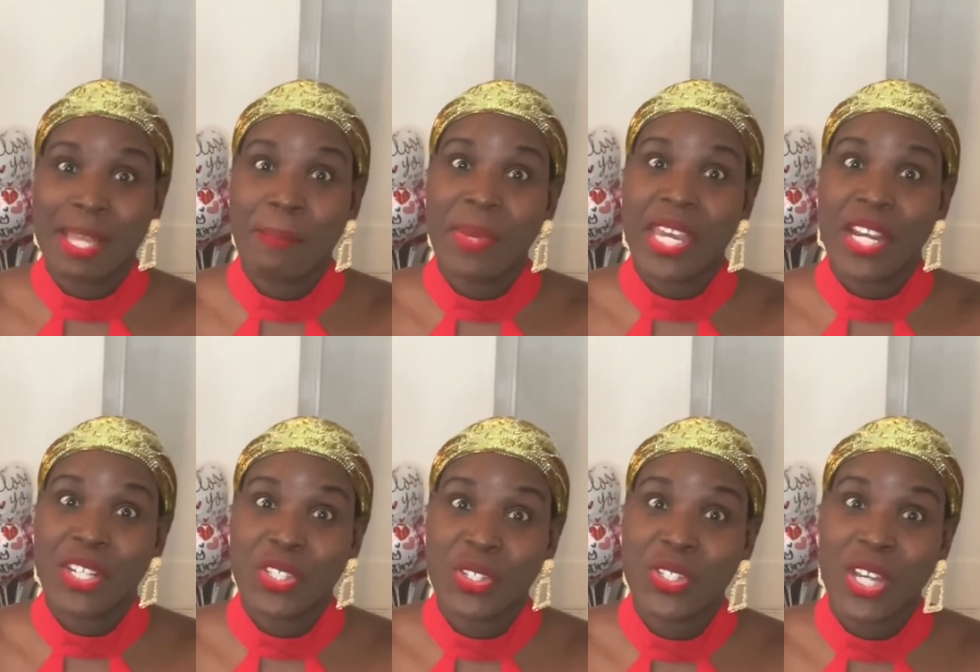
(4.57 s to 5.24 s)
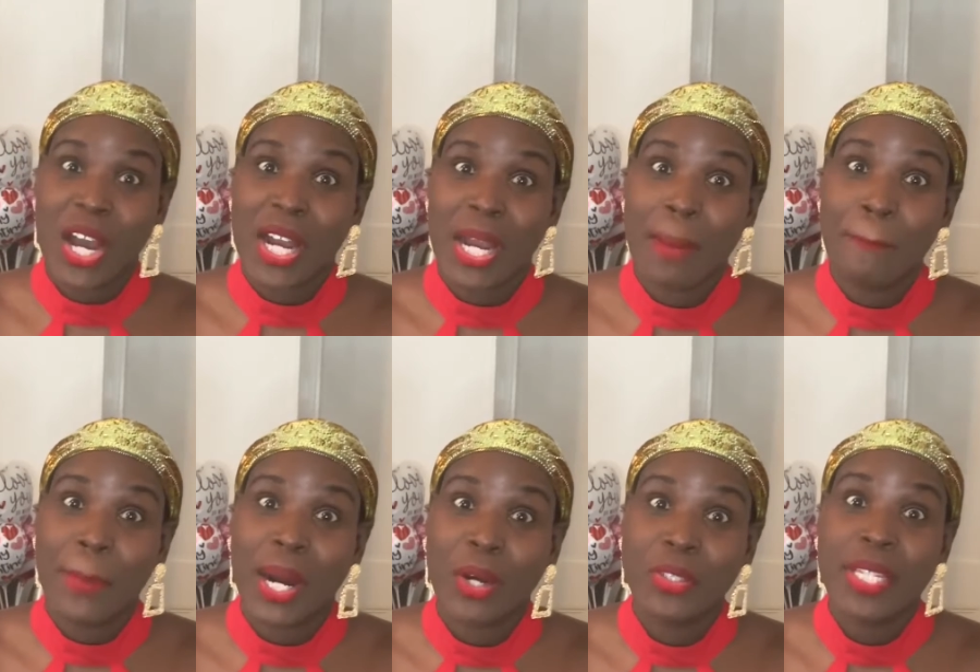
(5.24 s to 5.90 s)
I'm here to talk
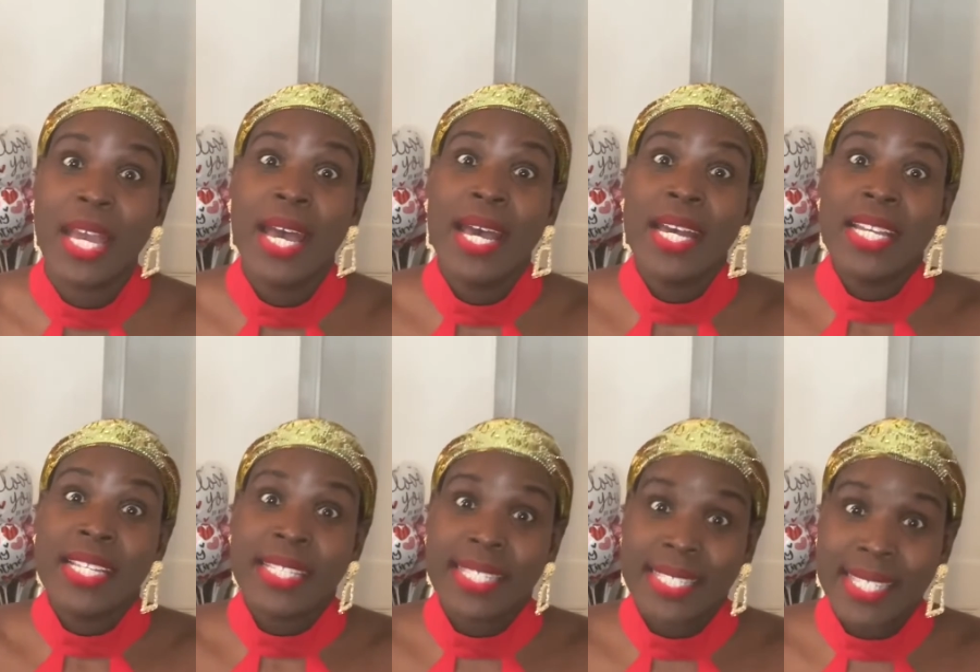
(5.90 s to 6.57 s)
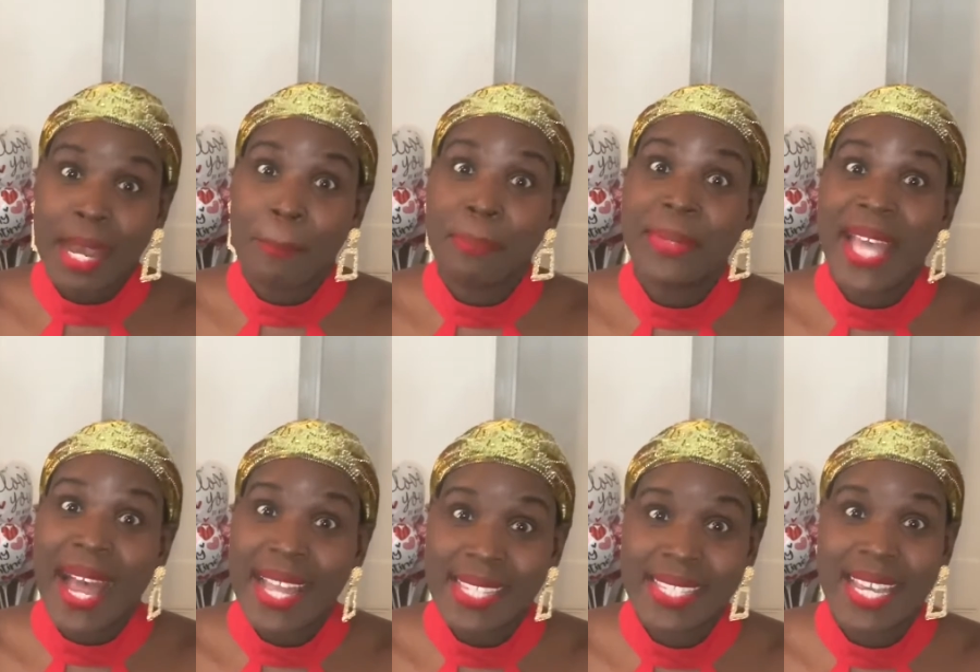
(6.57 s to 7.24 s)
about top
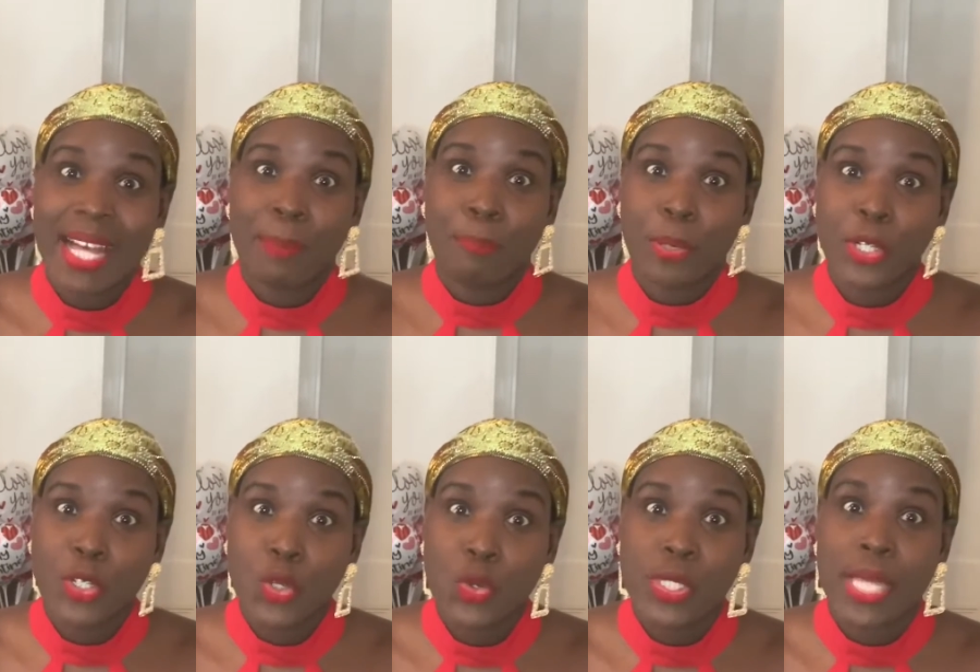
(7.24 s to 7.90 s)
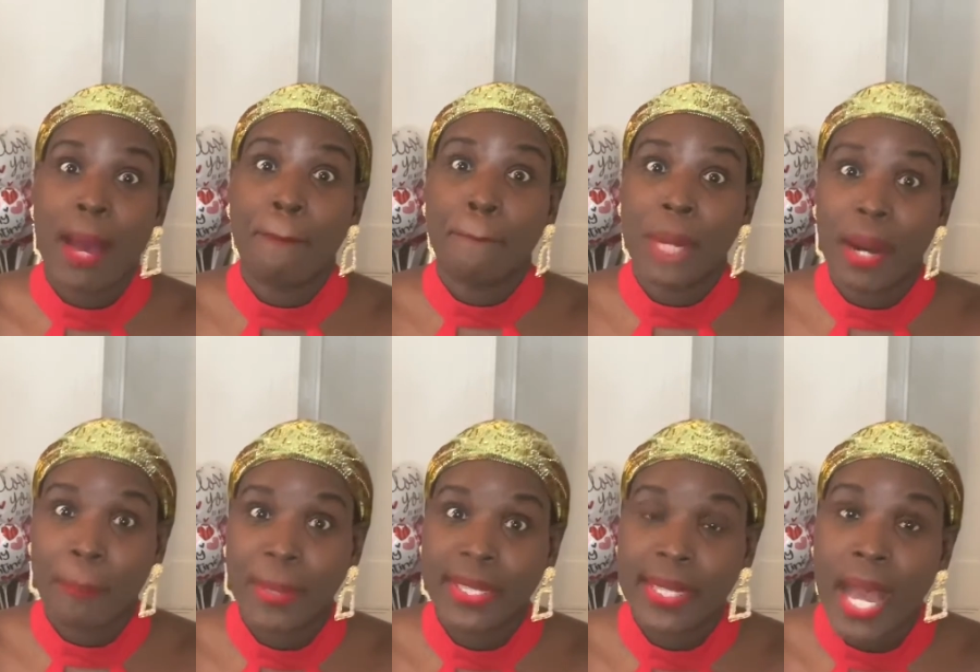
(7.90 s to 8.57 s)
dancehall producer
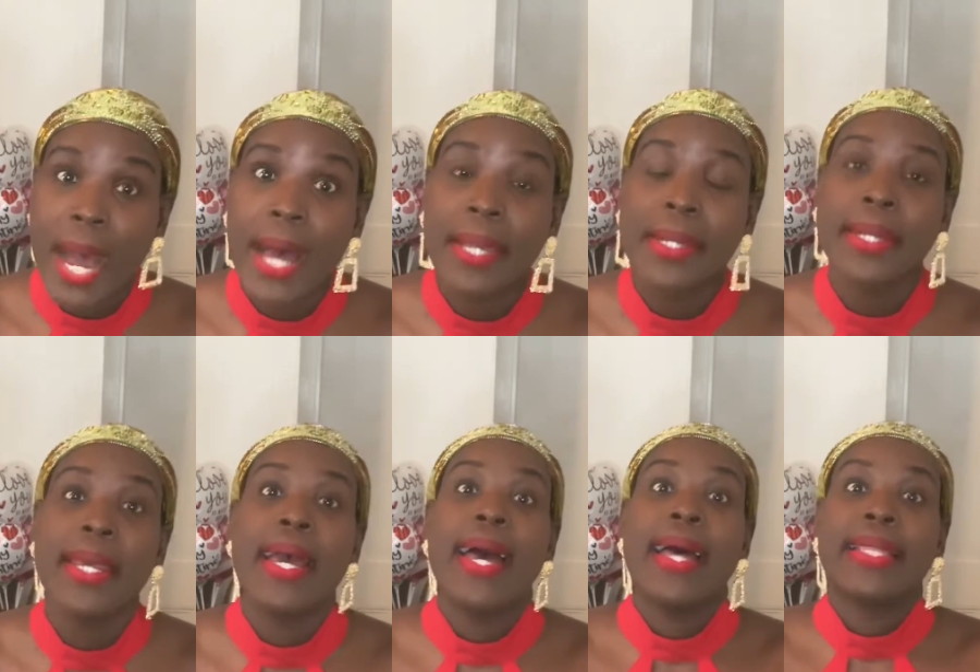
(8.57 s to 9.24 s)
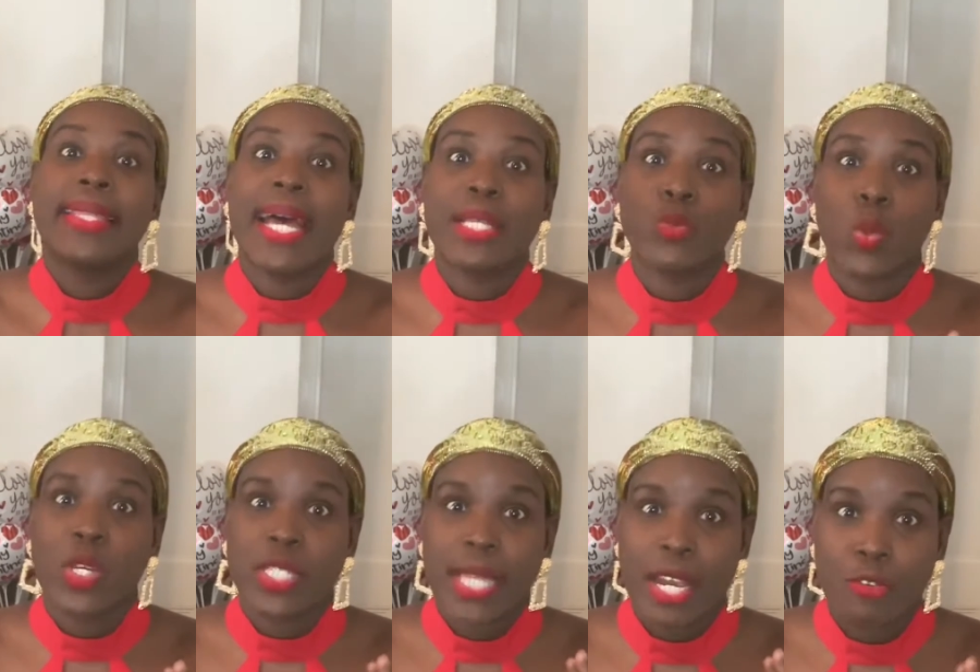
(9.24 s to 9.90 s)
Papi Don that
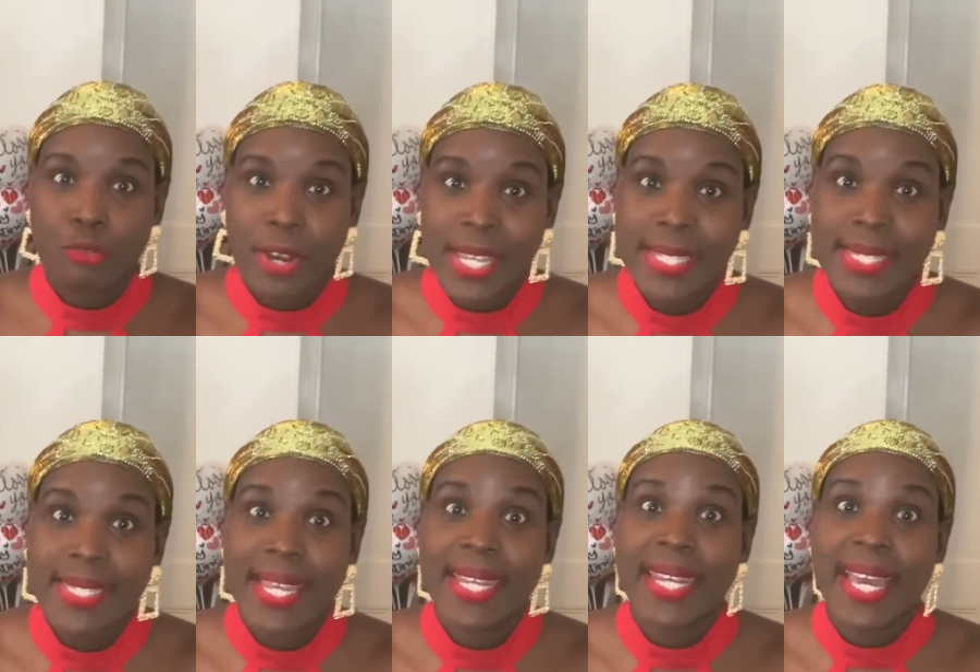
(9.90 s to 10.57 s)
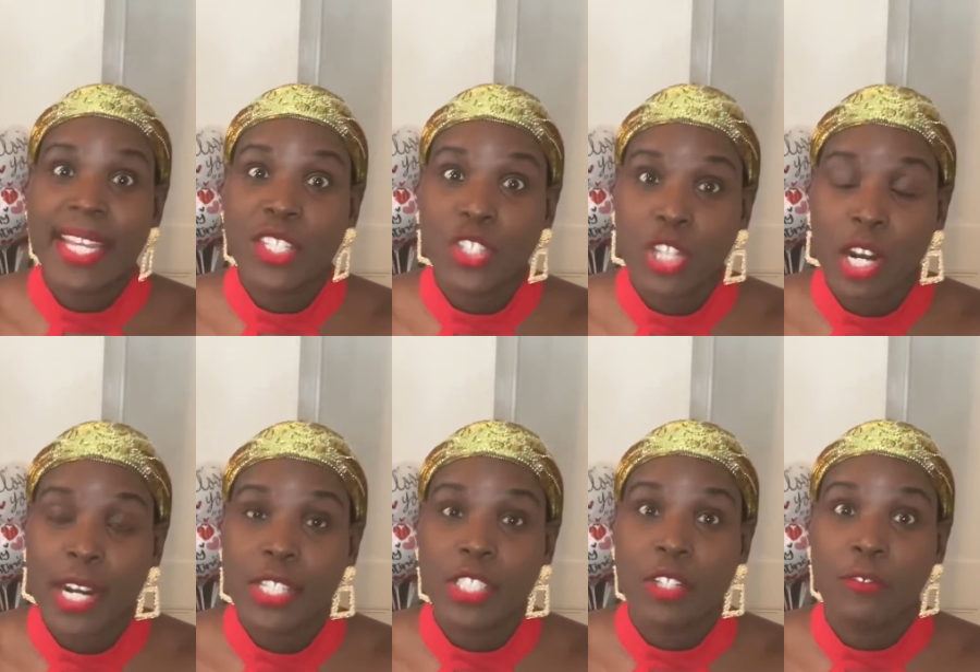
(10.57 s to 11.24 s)
was arrested and
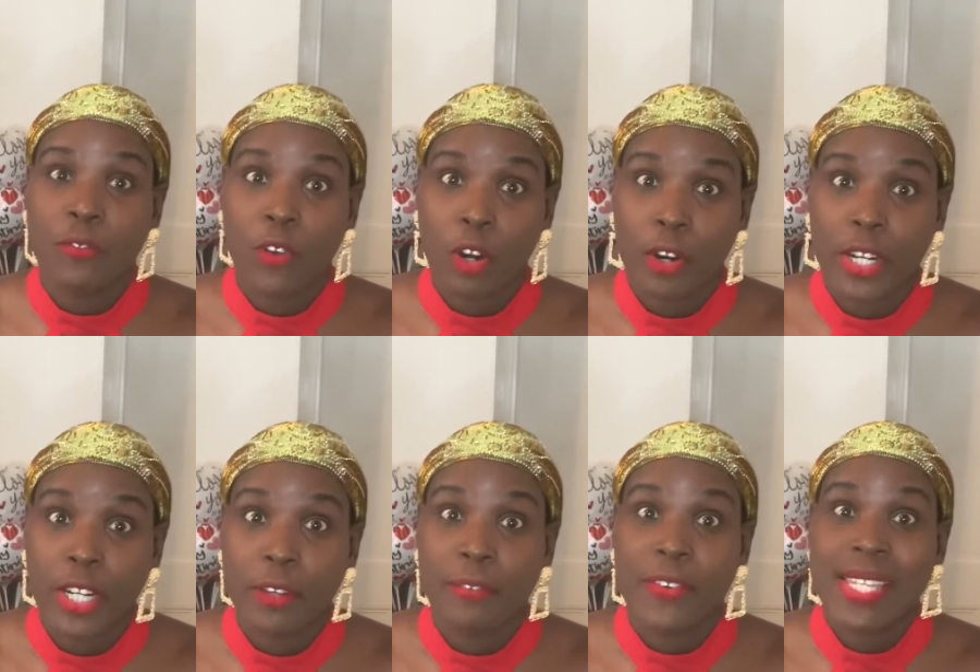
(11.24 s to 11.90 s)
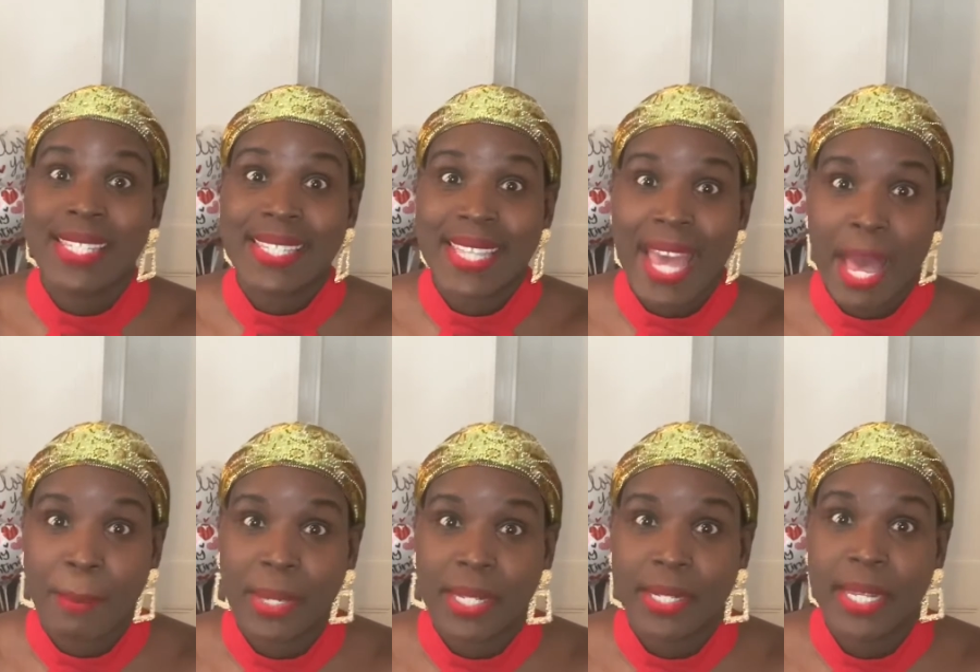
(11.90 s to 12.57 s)
charged in Florida for
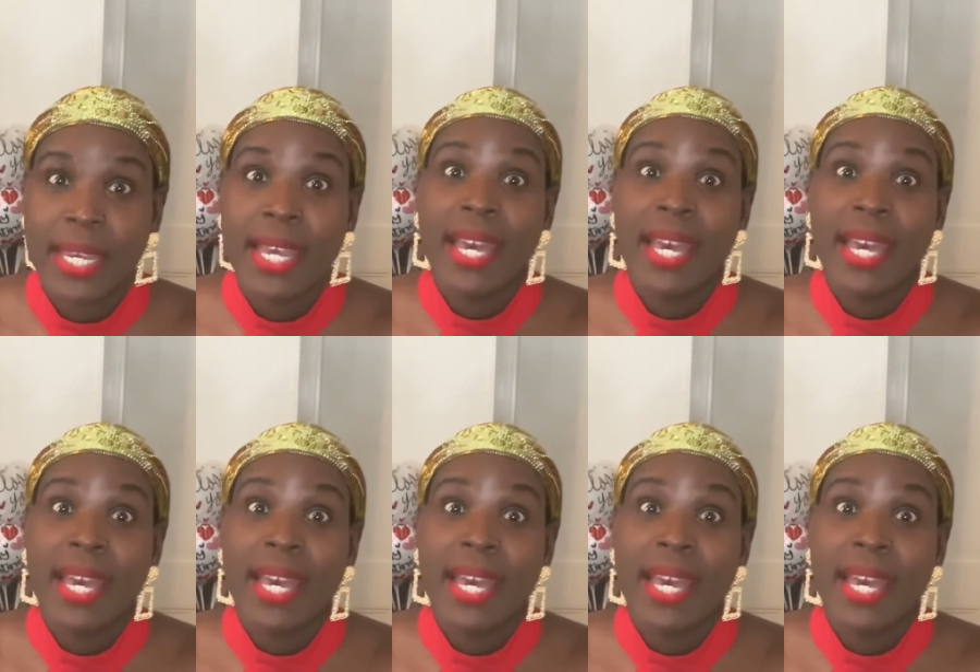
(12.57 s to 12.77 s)
scamming.